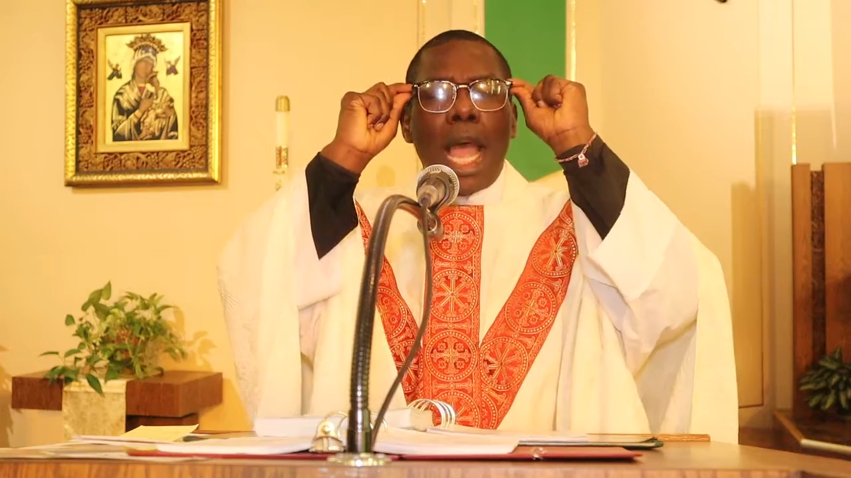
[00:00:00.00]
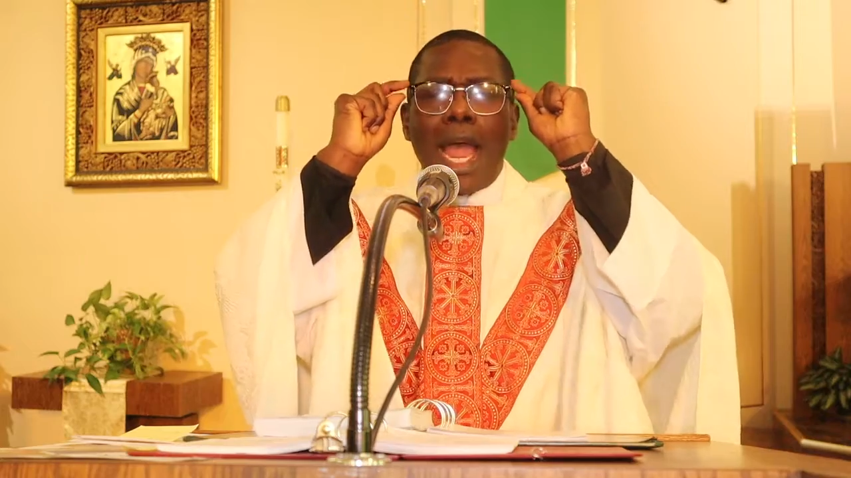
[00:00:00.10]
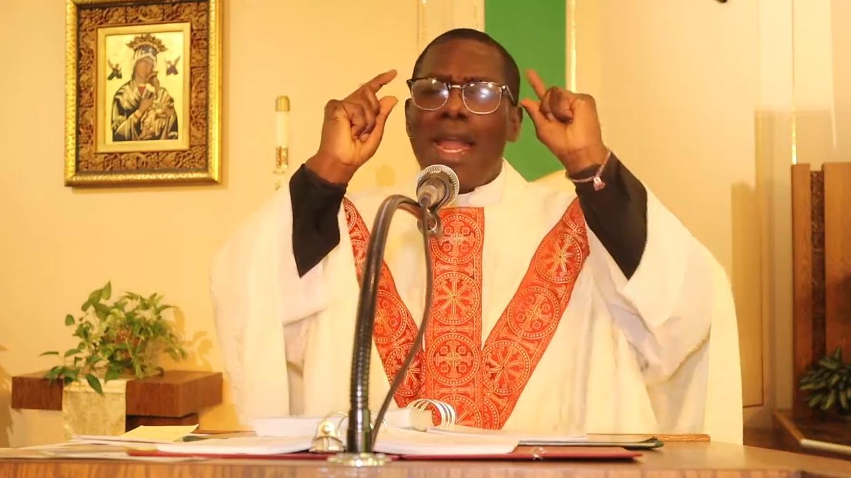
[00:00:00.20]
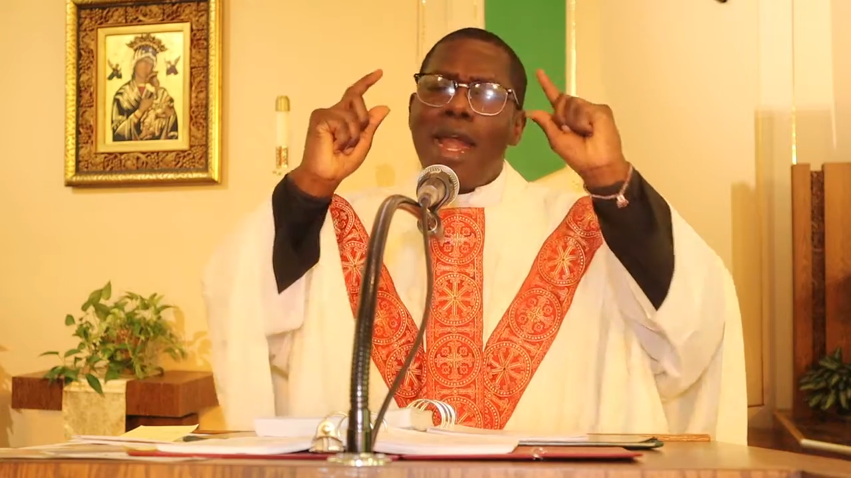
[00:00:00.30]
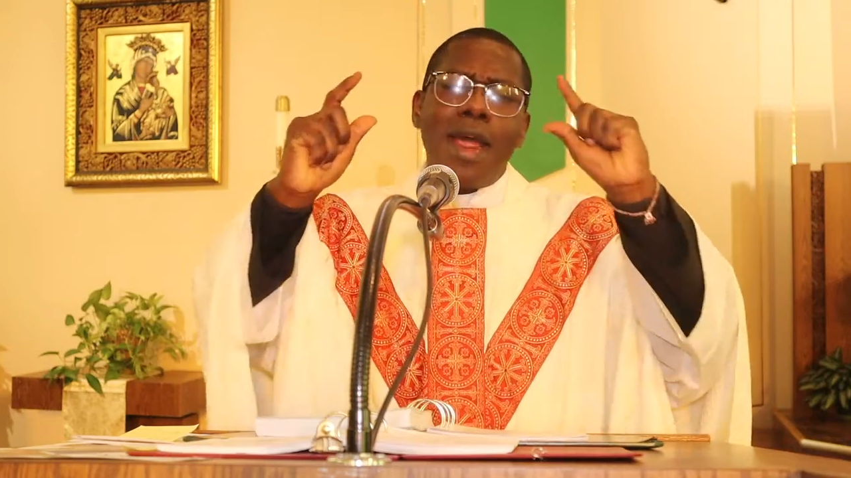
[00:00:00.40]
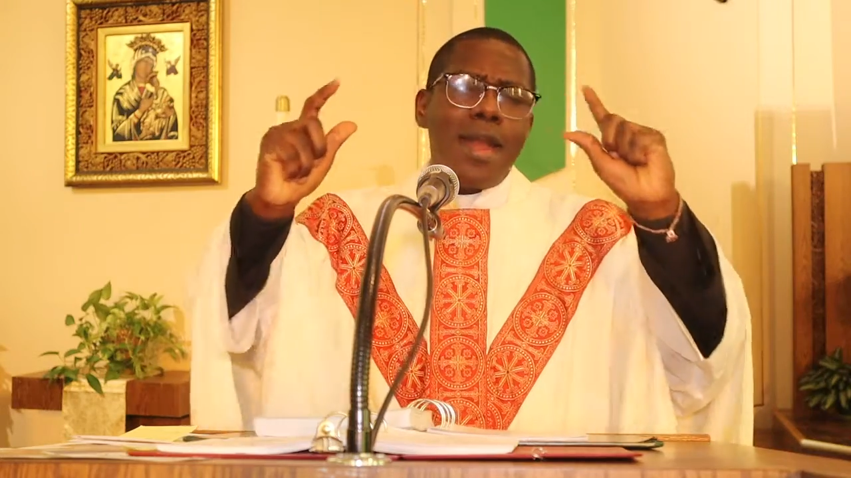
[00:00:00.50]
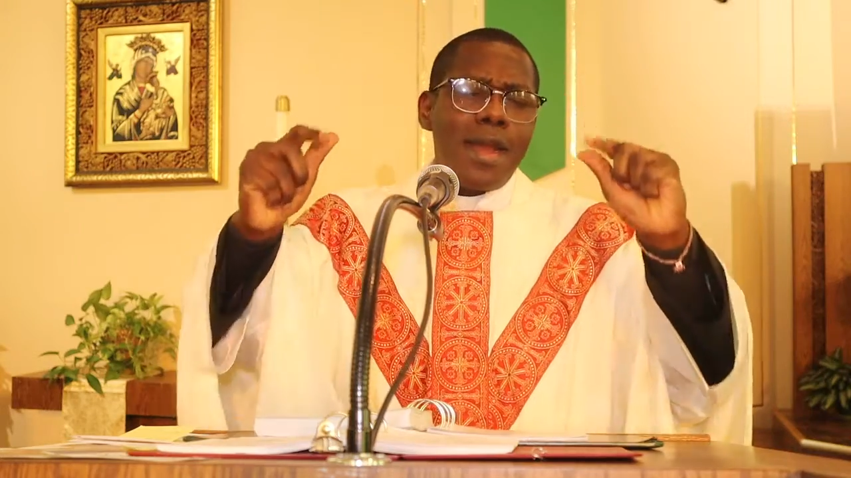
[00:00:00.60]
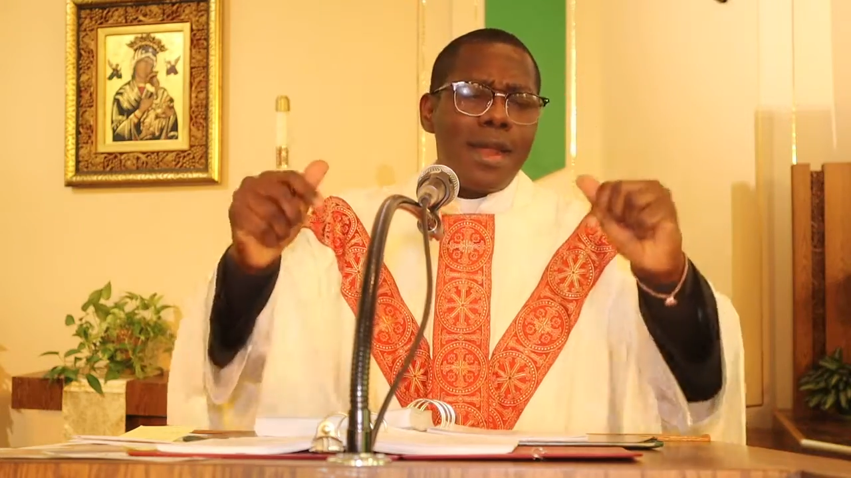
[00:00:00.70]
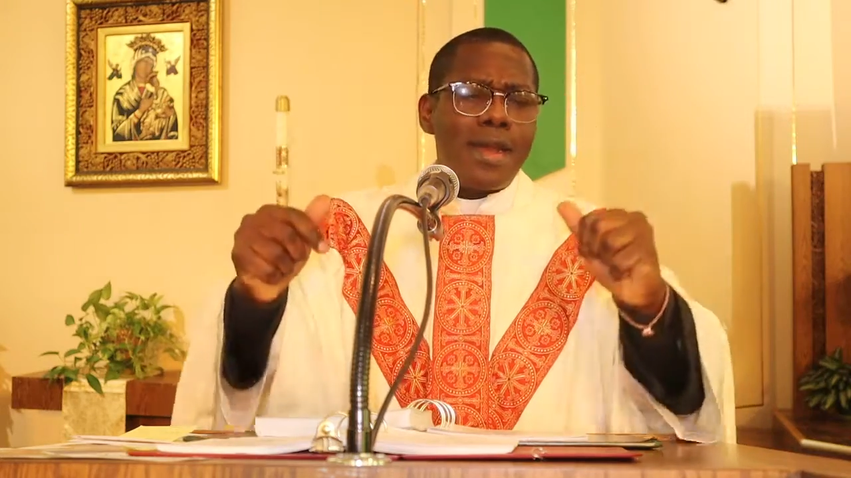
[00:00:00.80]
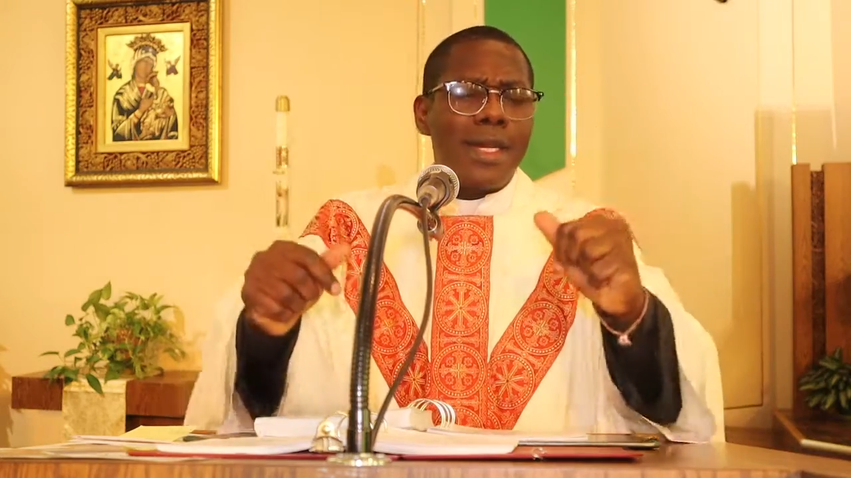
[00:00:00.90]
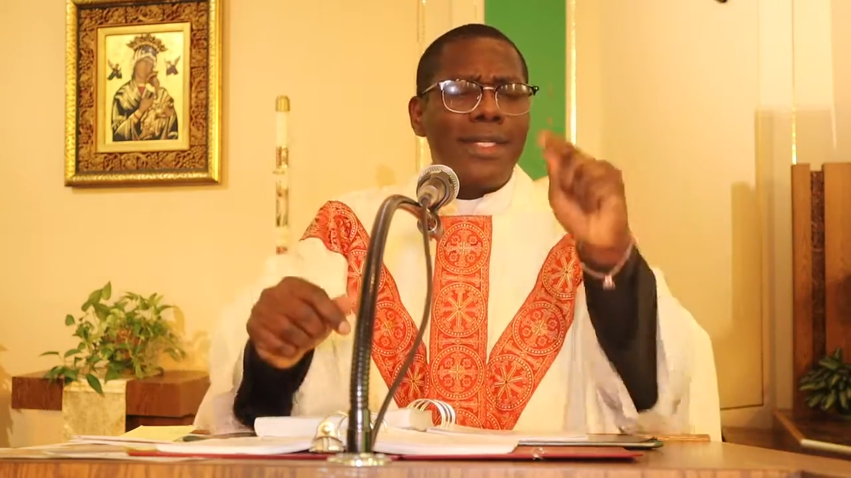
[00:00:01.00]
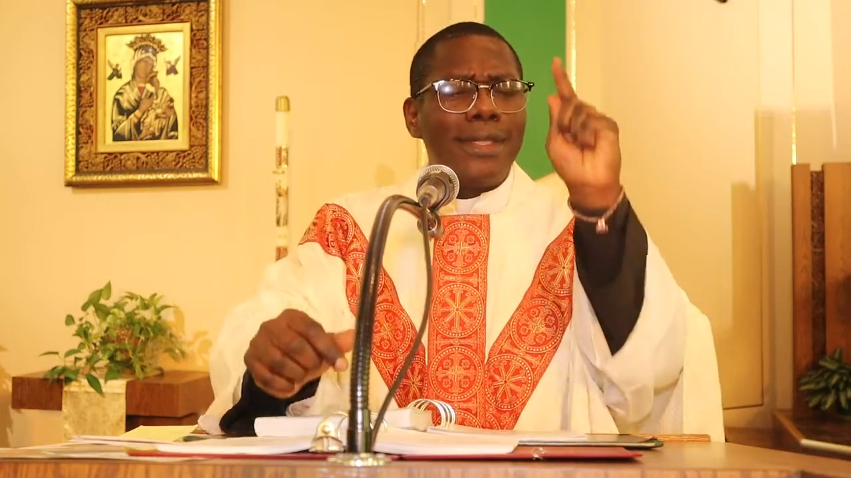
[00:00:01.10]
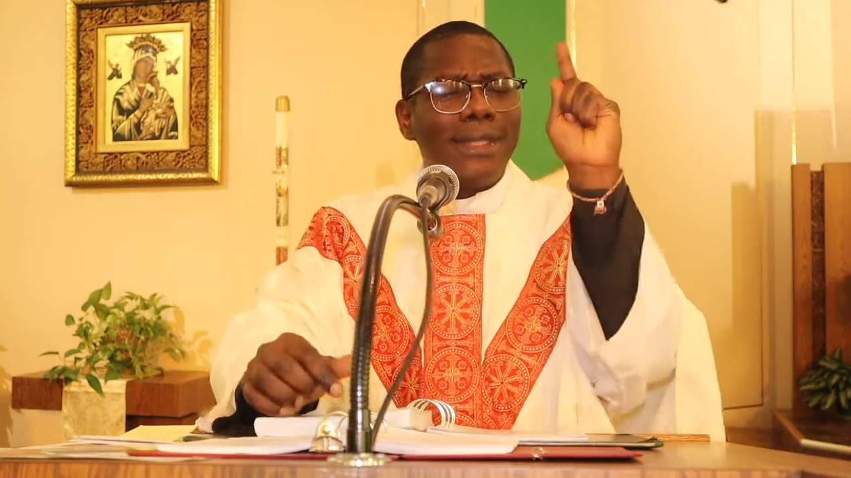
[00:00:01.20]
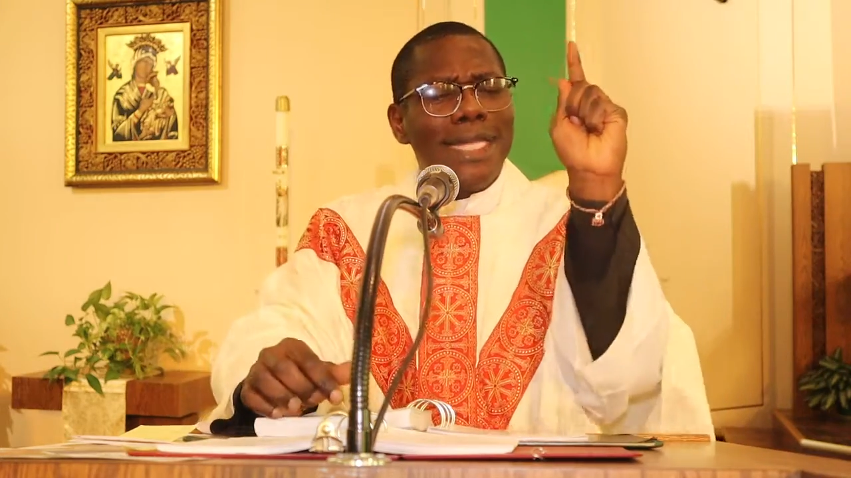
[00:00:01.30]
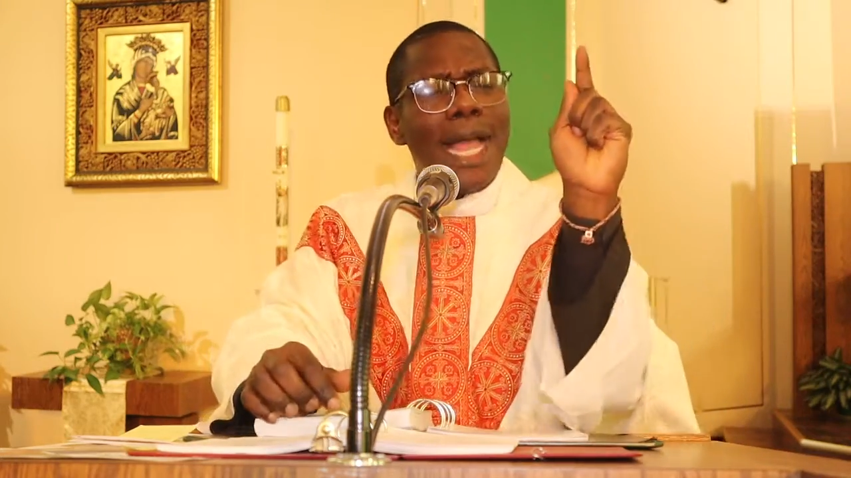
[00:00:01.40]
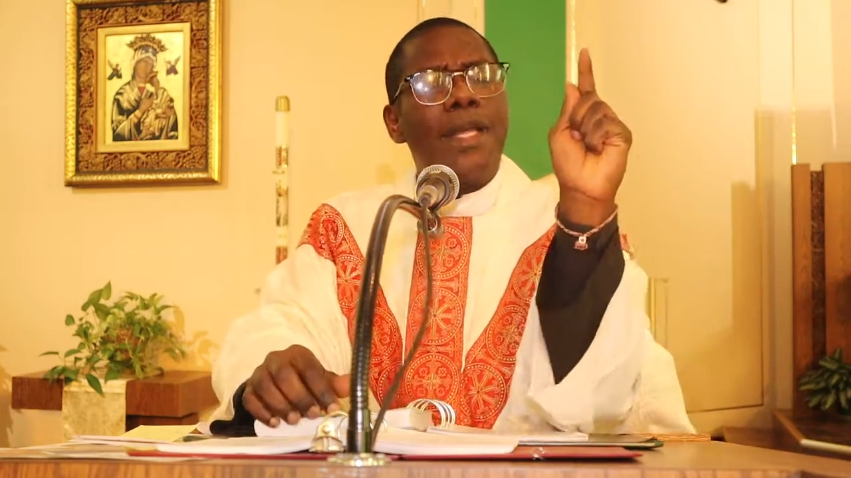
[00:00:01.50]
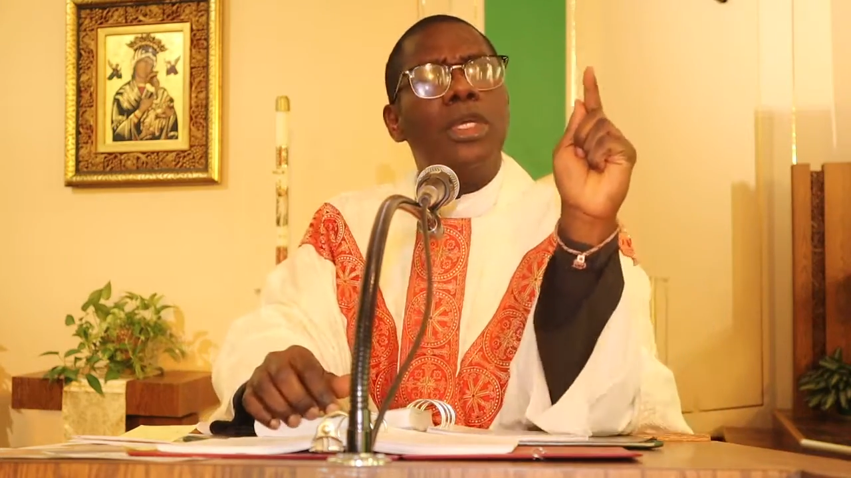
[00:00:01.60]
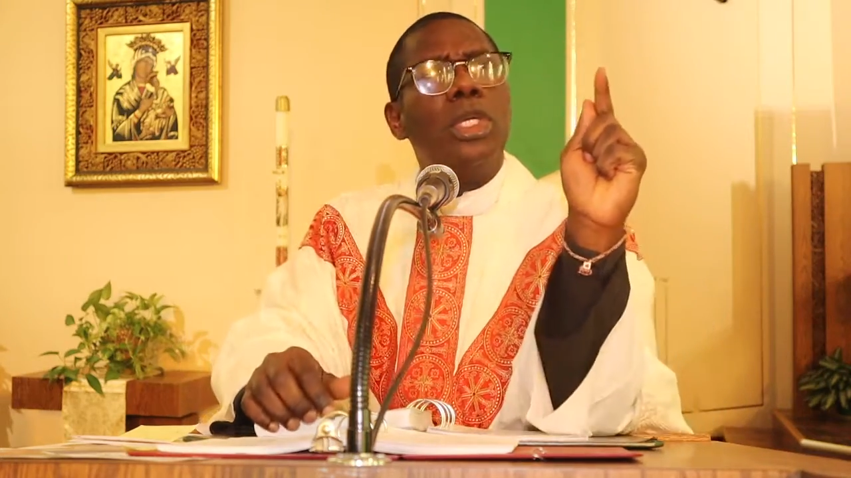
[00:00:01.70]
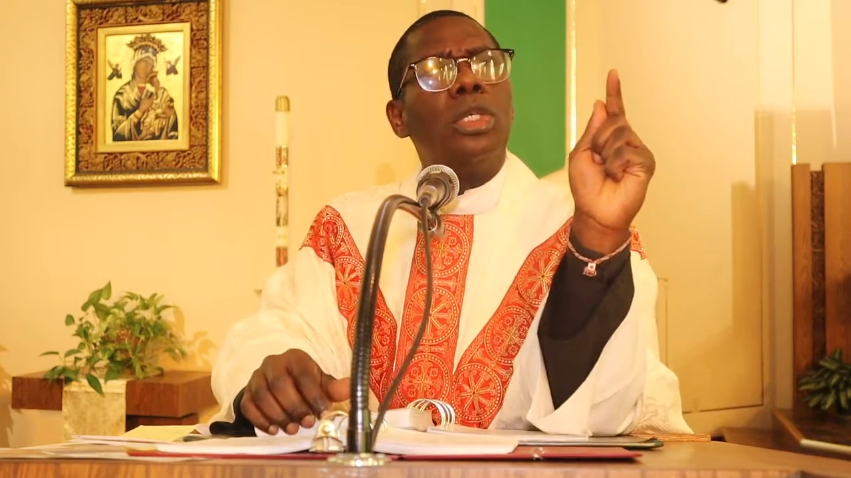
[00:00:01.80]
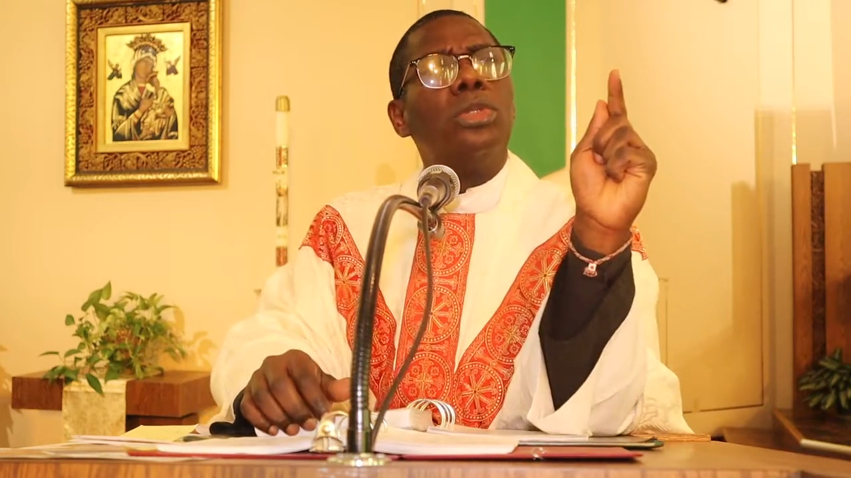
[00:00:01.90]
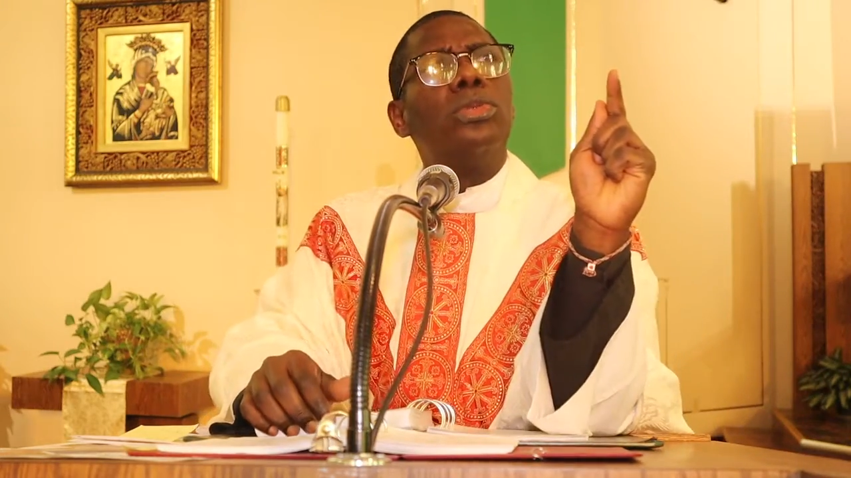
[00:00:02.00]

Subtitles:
no. Yeah,